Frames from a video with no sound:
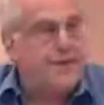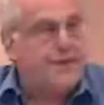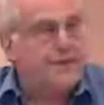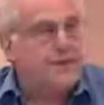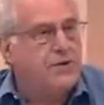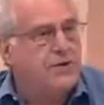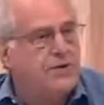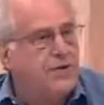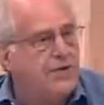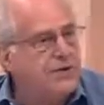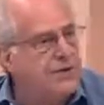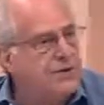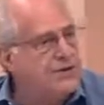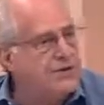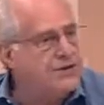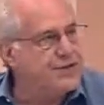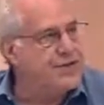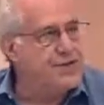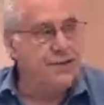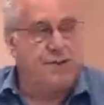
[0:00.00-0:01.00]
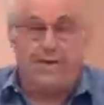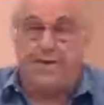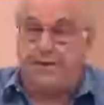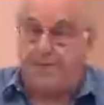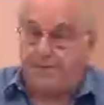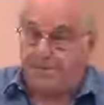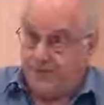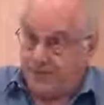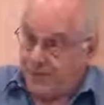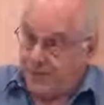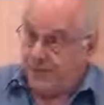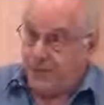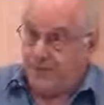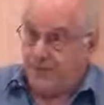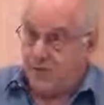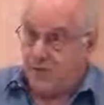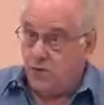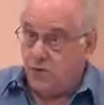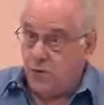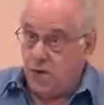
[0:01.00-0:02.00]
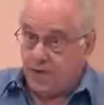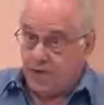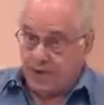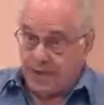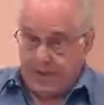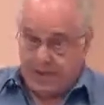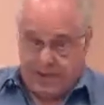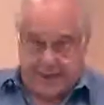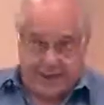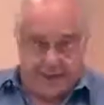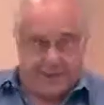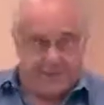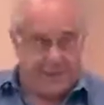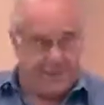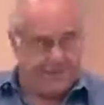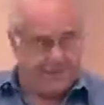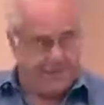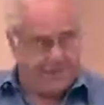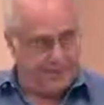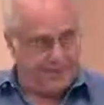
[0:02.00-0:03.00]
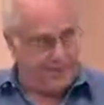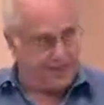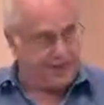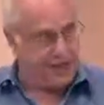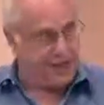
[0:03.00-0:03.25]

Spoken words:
So if you're interested, particularly if you want to let other people